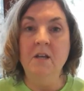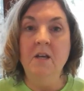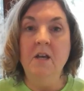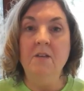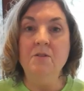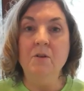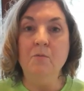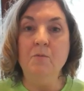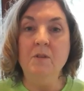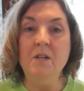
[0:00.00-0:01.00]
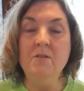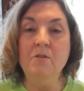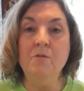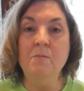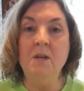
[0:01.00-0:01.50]
And so these
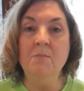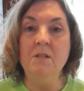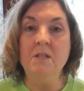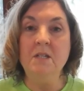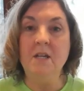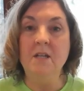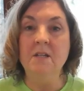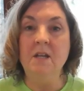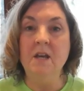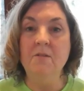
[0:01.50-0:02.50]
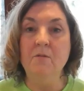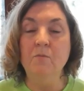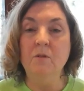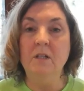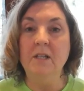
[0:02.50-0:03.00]
two amendments taken together
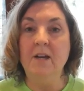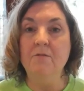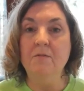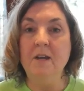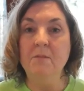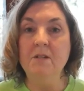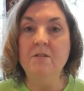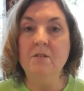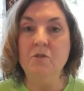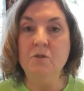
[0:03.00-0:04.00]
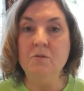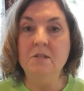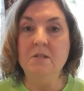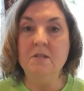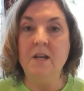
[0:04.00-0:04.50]
will allow families to choose the
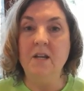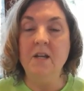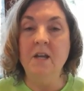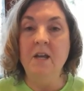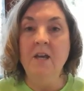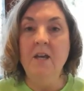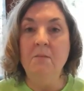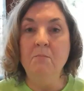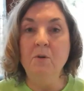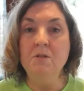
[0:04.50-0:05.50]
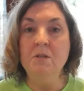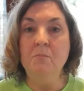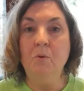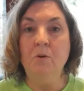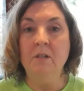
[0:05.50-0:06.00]
setting and, most
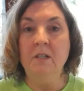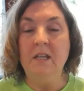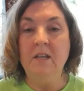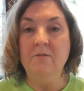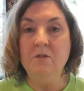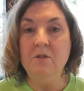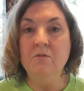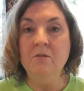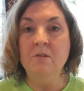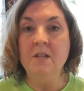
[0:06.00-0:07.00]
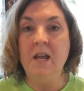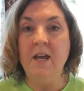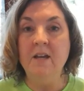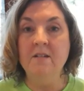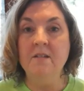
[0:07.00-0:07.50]
importantly, give students
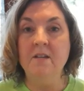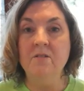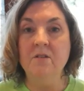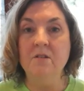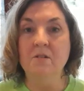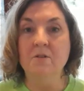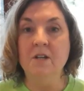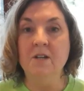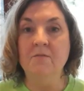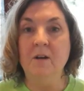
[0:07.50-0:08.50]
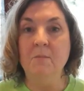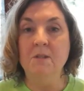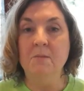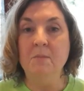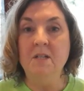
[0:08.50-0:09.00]
access to the learning environment
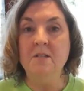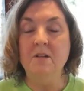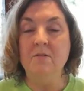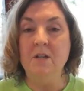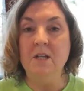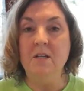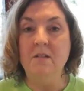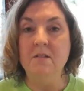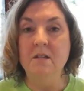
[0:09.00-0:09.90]
that meets their needs.